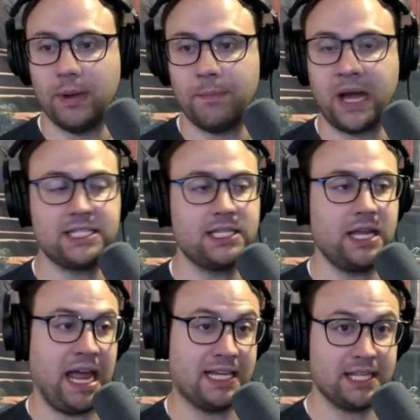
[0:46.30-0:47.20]
But
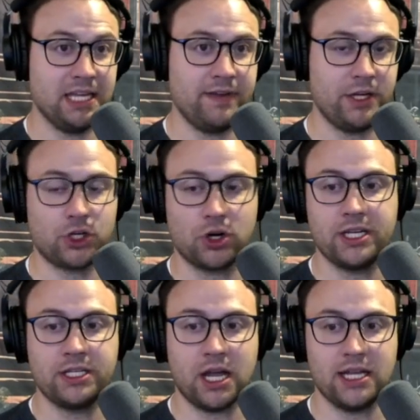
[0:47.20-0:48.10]
as the adventure, it
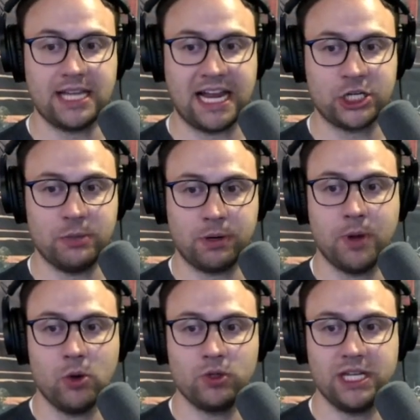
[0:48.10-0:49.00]
does actually
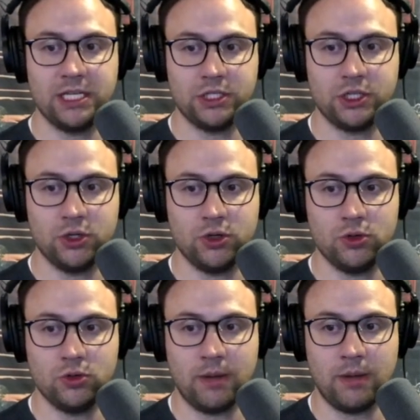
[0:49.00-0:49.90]
promote
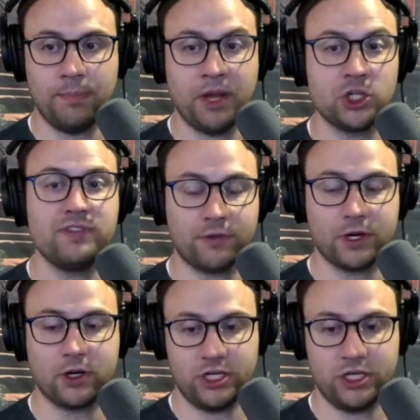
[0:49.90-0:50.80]
into a bunch of different
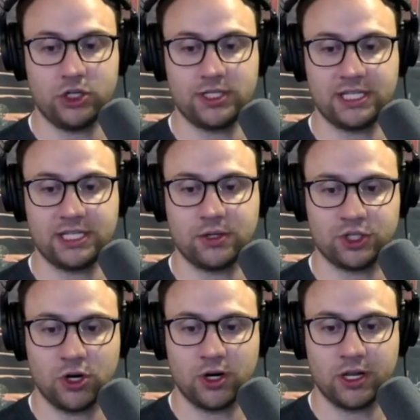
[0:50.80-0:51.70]
creatures. And so
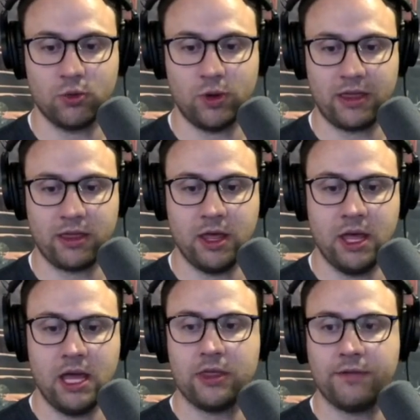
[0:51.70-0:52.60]
starting with
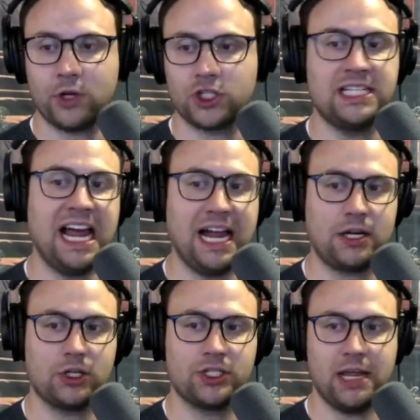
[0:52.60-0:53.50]
the first attacker
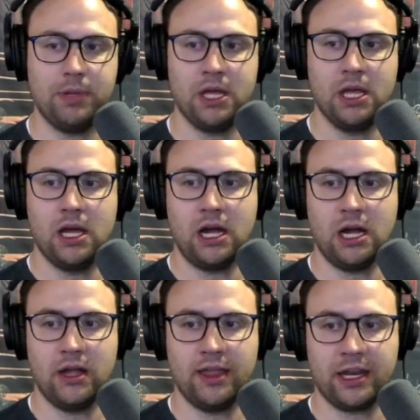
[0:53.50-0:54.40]
type
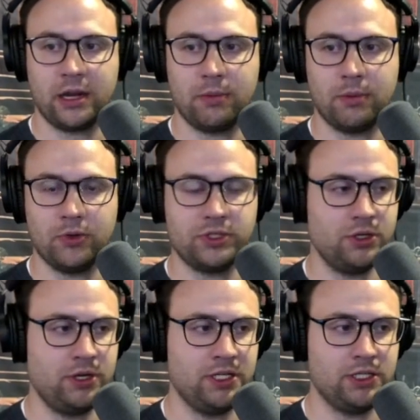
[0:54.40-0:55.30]
that it can promote
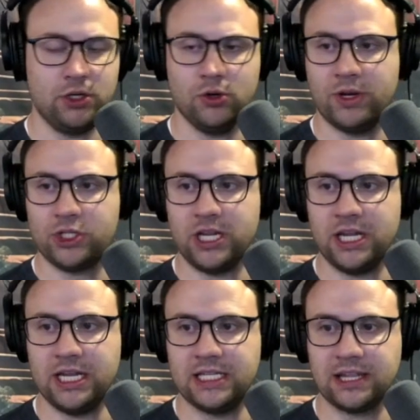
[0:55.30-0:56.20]
into, which
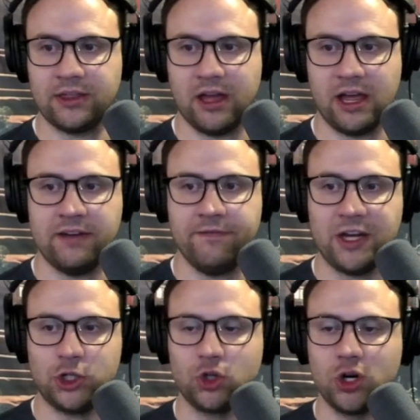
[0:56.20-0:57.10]
is the
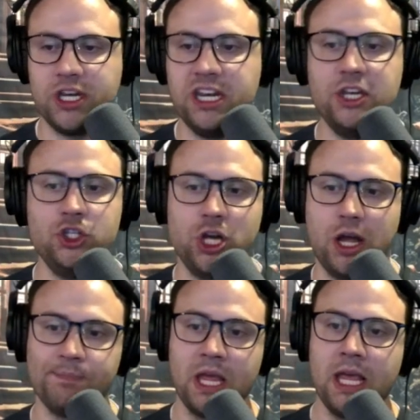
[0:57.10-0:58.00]
adventurer ninja.
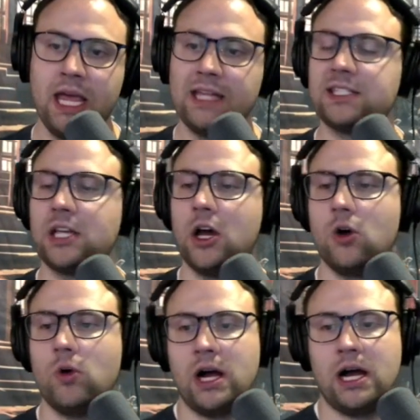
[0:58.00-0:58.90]
And
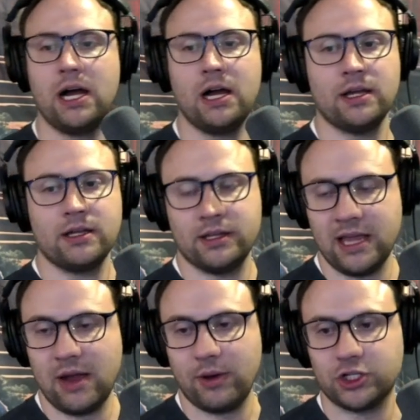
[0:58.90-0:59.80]
so
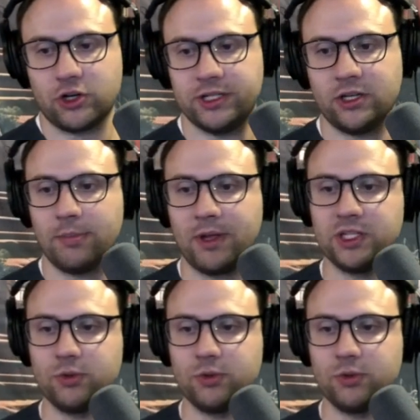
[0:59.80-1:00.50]
yeah, why don't you go ahead and talk about this one?